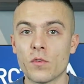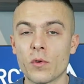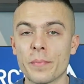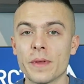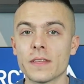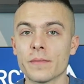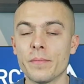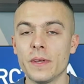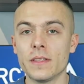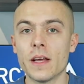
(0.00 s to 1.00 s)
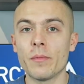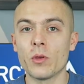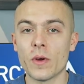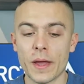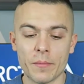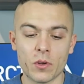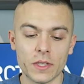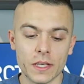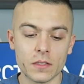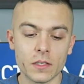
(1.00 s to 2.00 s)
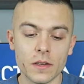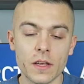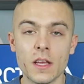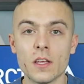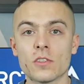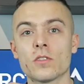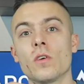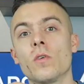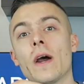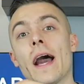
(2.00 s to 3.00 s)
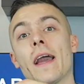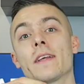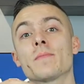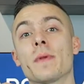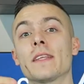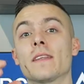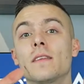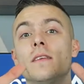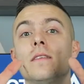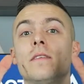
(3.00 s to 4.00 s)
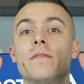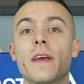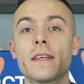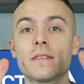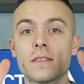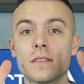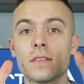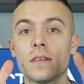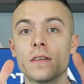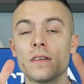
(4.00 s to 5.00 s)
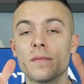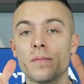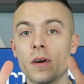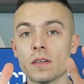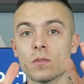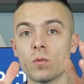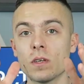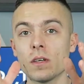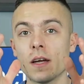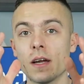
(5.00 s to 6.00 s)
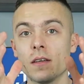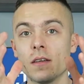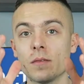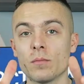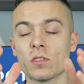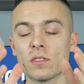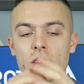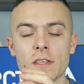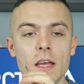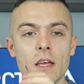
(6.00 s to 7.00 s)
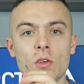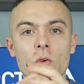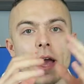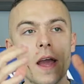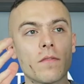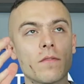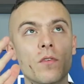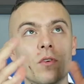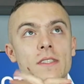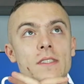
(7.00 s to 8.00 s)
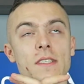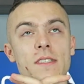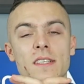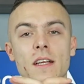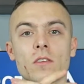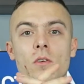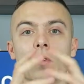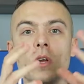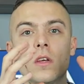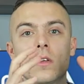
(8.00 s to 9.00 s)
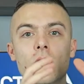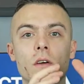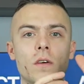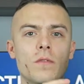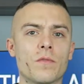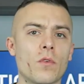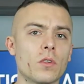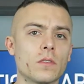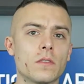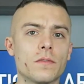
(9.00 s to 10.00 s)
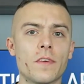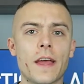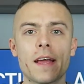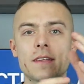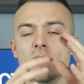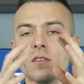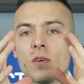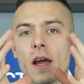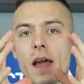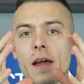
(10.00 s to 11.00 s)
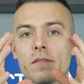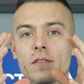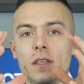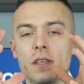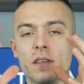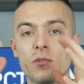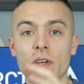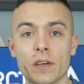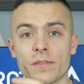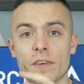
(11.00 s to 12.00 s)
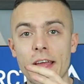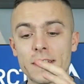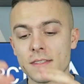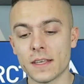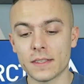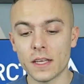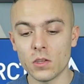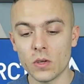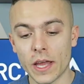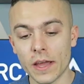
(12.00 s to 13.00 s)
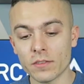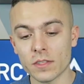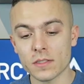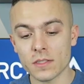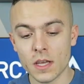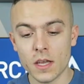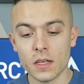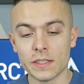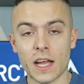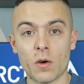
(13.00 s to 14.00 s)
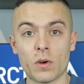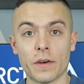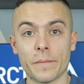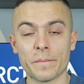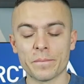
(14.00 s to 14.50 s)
4-pin PWM connector. So I explained it in the fans part where I unboxed it. You have, for instance, I don't know, front fans, you have the rear fans, and then you have this tower.